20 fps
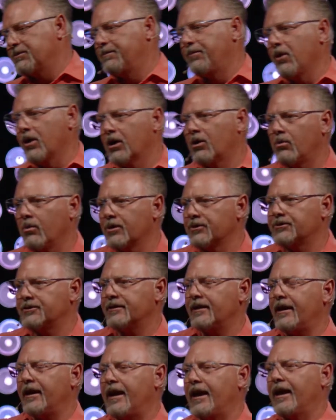book was
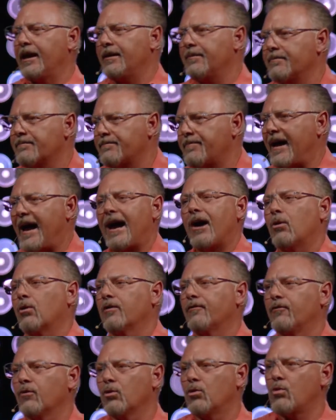a
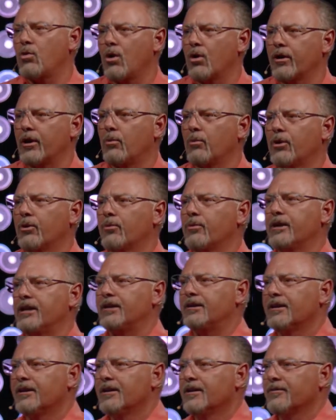powerful quote. I want to
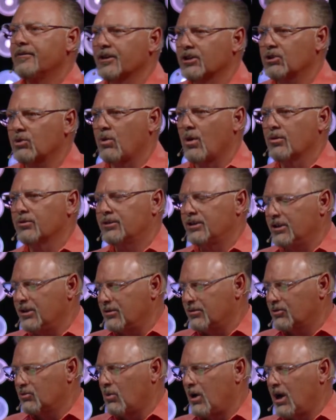read this quote to you
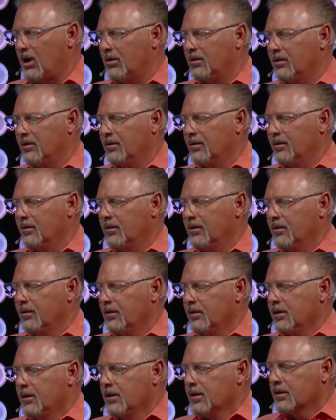as well.
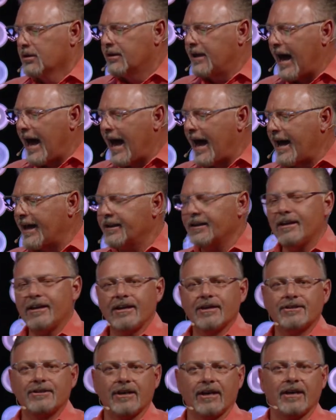God
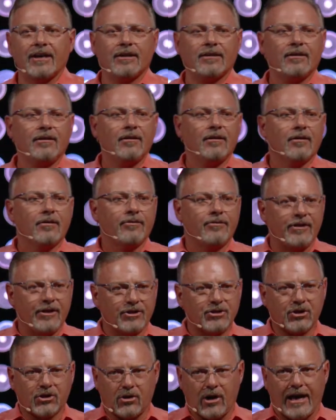is in
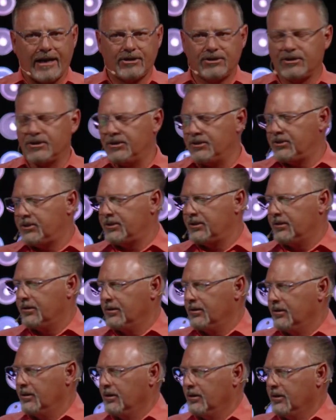this crisis.
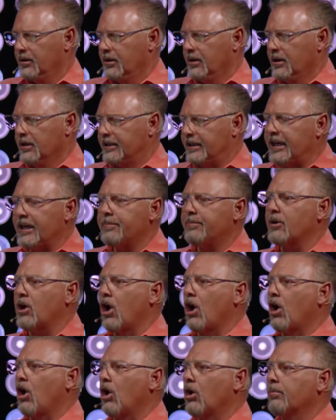Keep
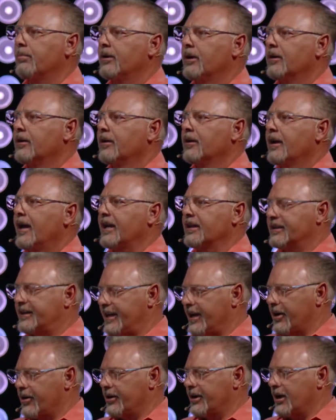calm and
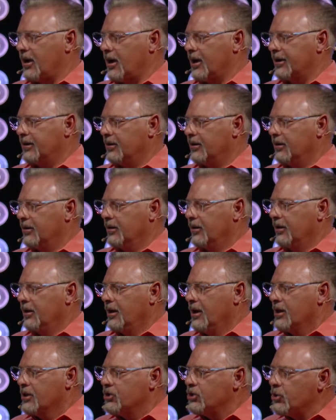carry on.
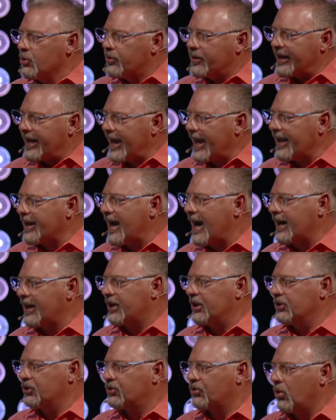You cannot
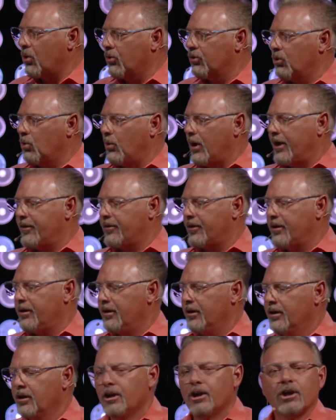control the weather.
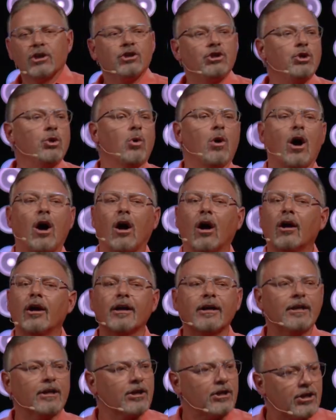You
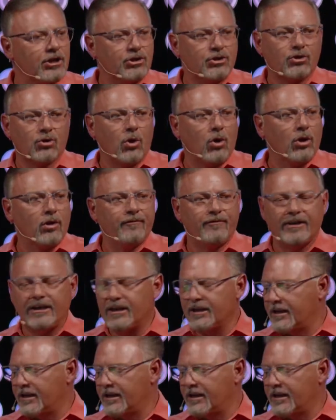aren't in control of the